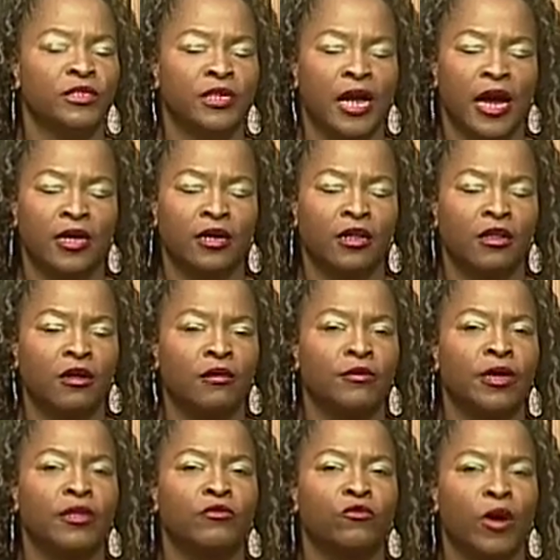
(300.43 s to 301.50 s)
Cotton Club,
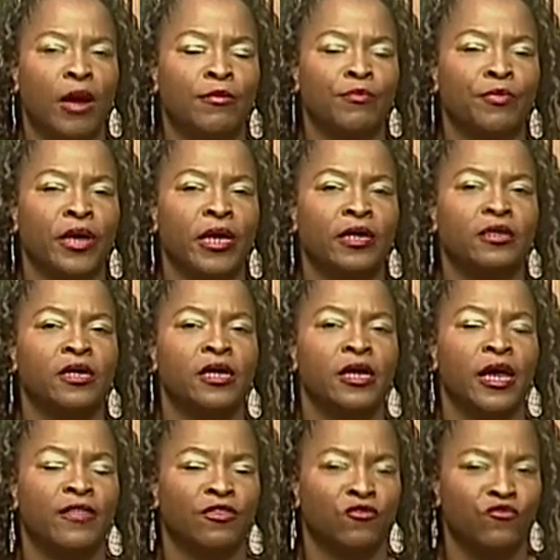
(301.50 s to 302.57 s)
and Robert Pate
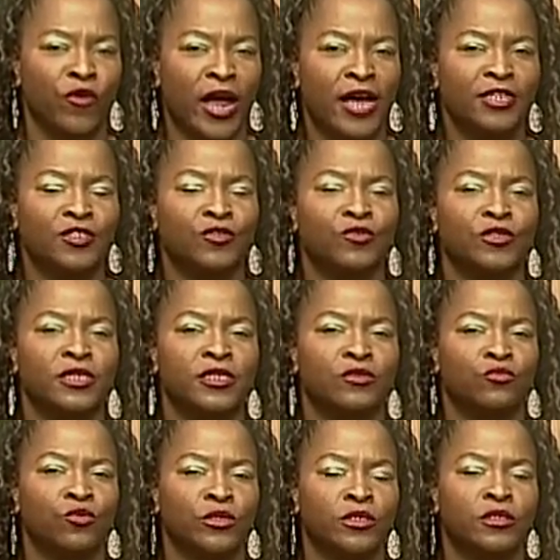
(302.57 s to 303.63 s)
and the Rascals is
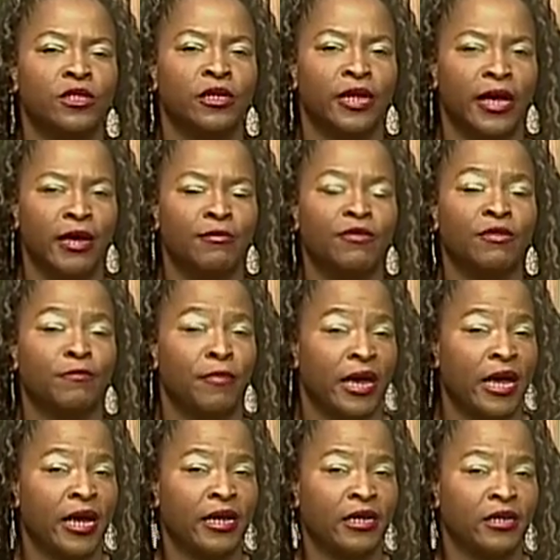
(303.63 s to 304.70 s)
what the name of the
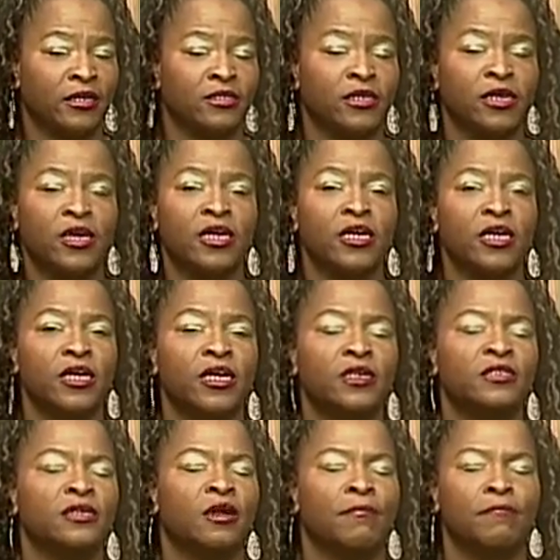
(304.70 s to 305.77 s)
band is. He
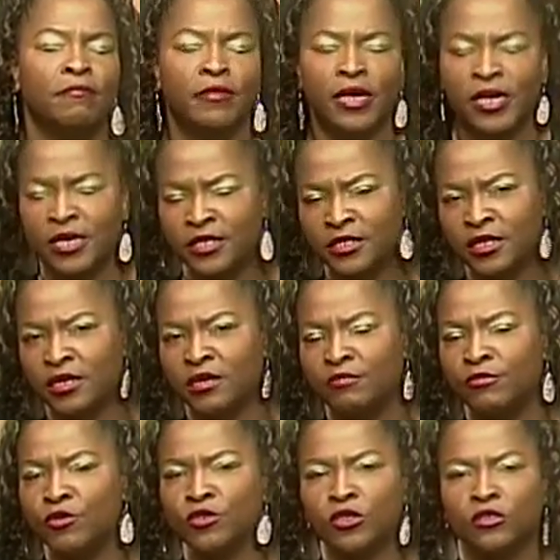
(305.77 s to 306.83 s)
is an amazing
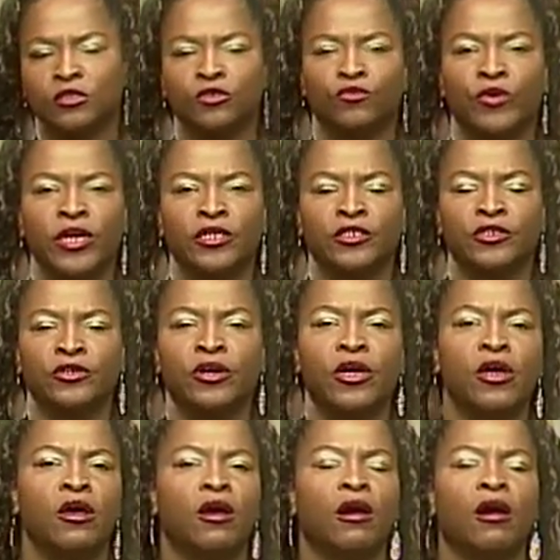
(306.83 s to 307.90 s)
musical director.
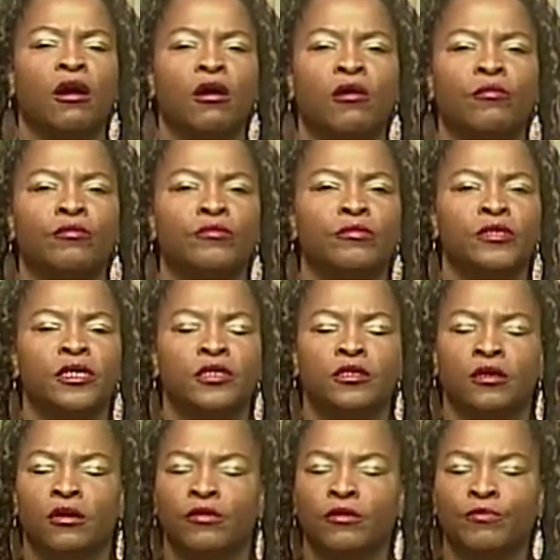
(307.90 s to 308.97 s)
Um, he,
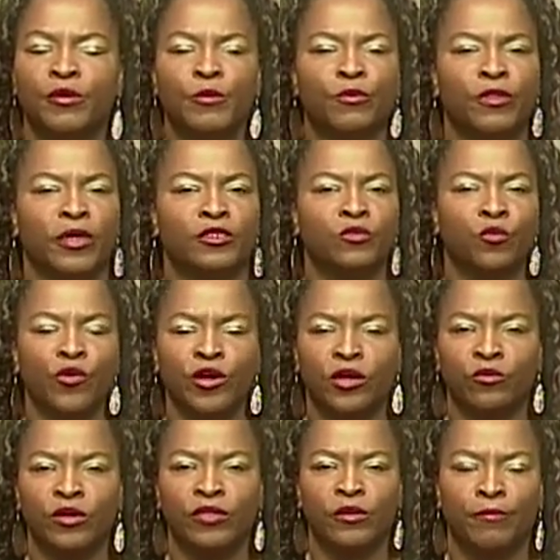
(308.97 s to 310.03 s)
uh, the people that's working
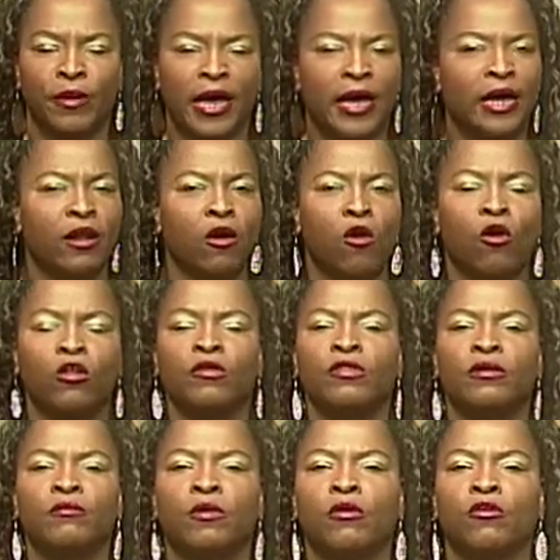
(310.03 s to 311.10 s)
with the band, all of
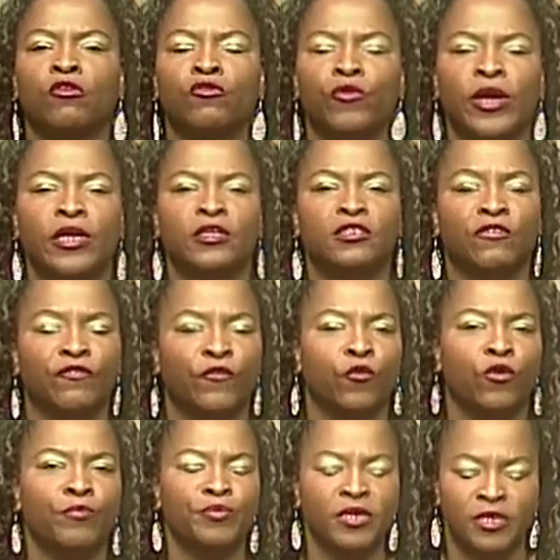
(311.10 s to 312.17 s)
them are great. It's a
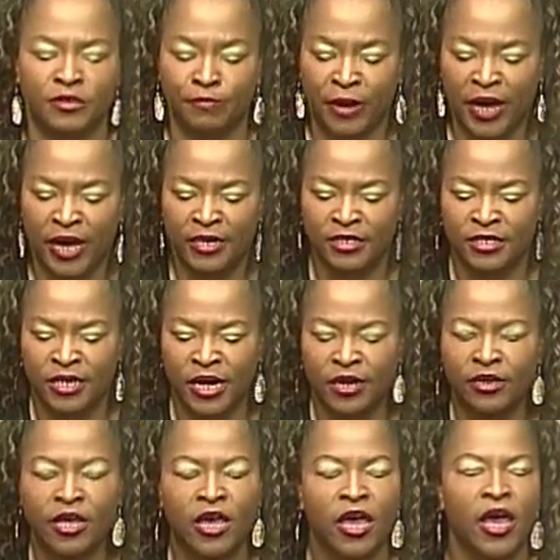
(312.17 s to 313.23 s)
four-piece band
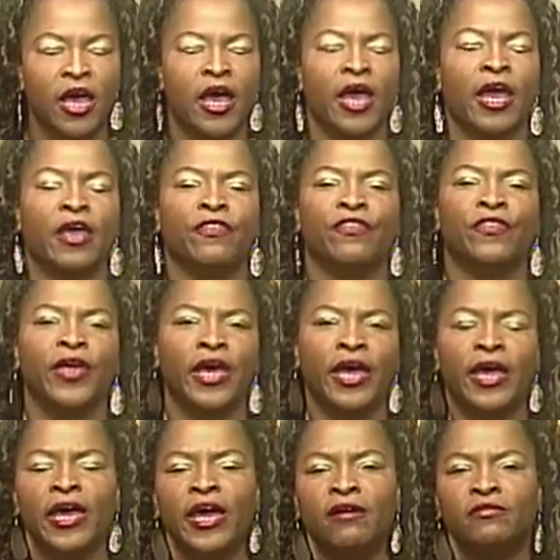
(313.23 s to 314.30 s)
set, and
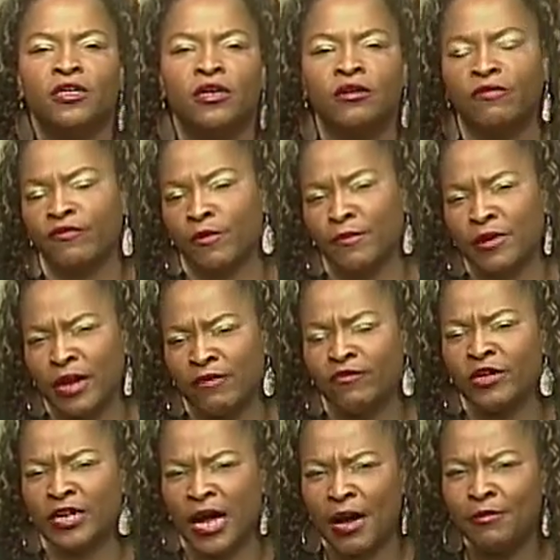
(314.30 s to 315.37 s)
they have done a, ph
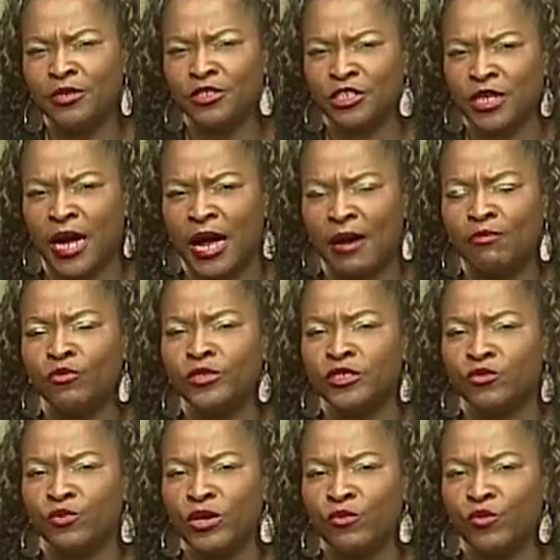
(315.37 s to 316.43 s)
phenomenal job with
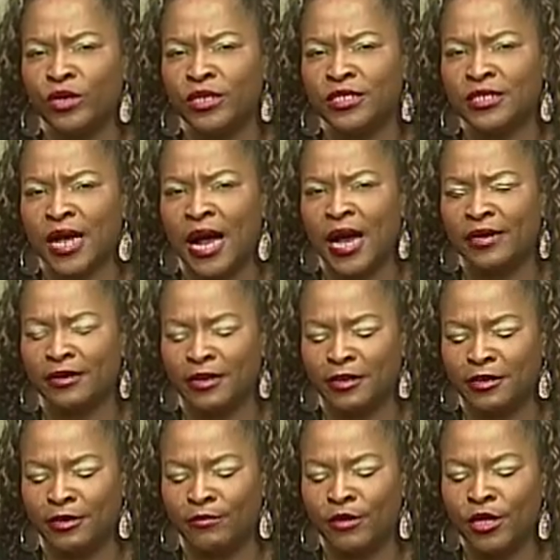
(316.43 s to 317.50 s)
Sweet Willie's Cotton
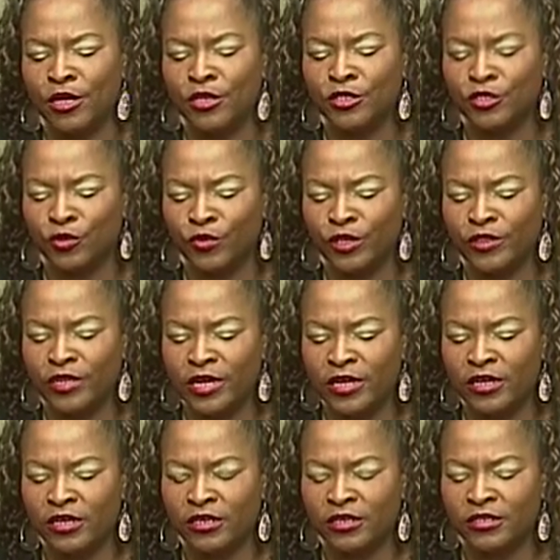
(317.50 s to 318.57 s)
Club. So the thing
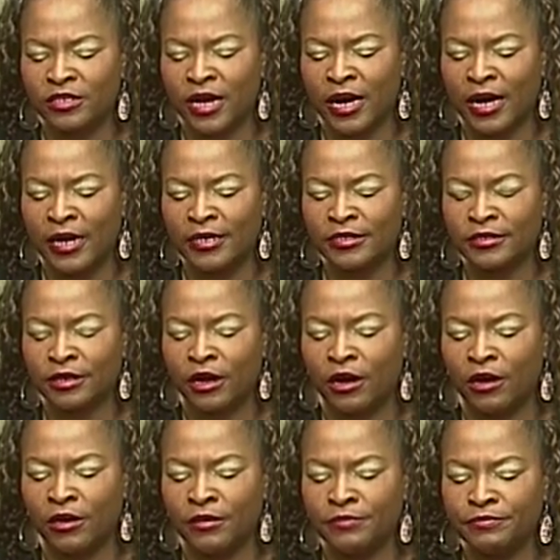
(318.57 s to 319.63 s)
is, guys.
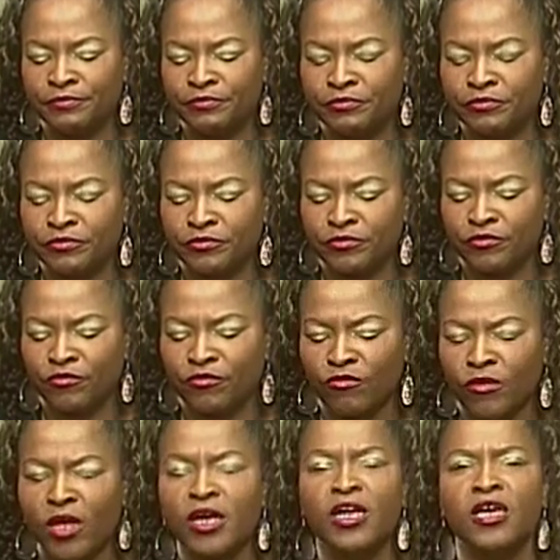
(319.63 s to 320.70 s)
Um,
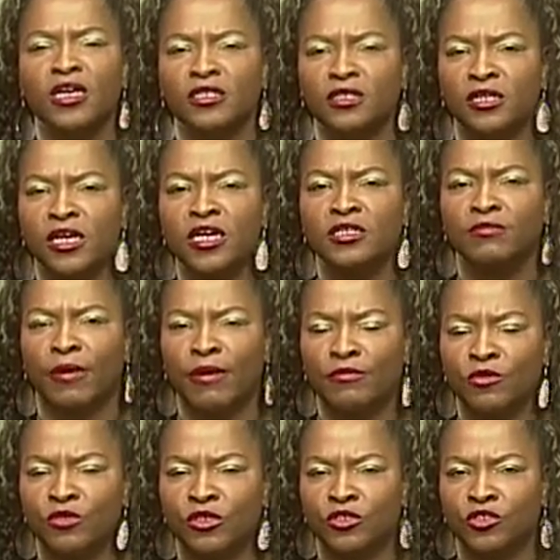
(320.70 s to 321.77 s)
He's he's my
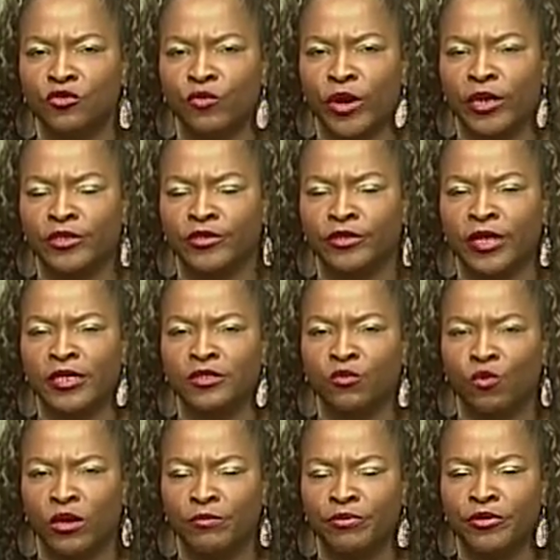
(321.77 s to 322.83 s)
musical director. That's
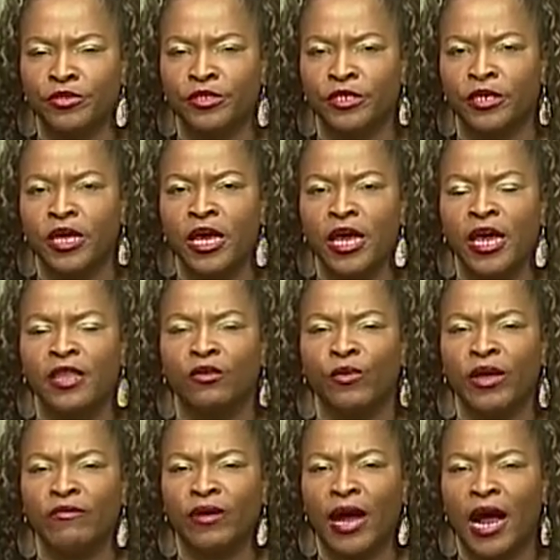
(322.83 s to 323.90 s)
one person, and then we
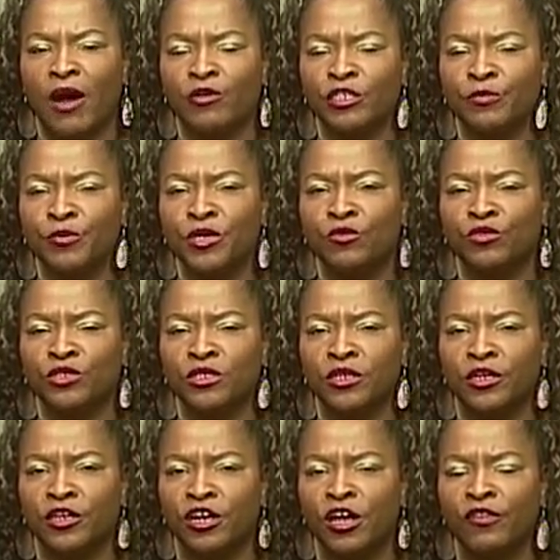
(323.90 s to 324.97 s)
have Iris P, which is
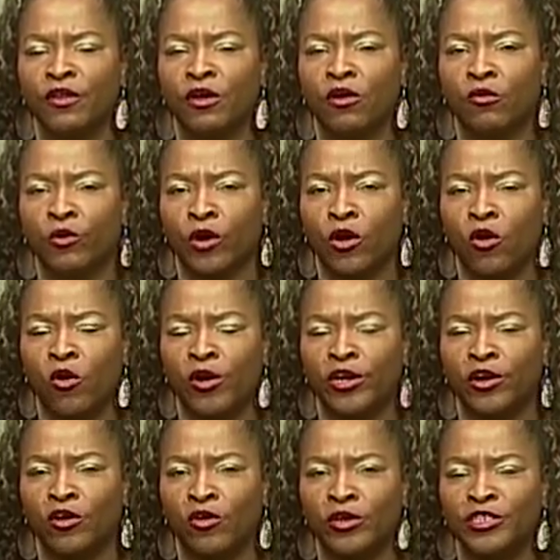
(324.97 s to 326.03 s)
another recording
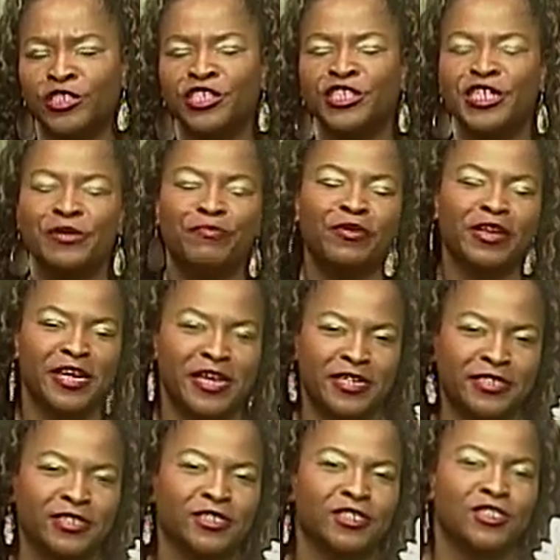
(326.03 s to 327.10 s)
artist. She plays
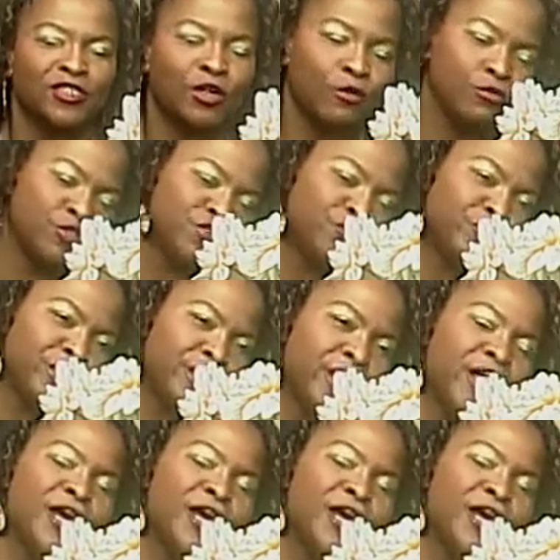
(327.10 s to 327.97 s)
the sultry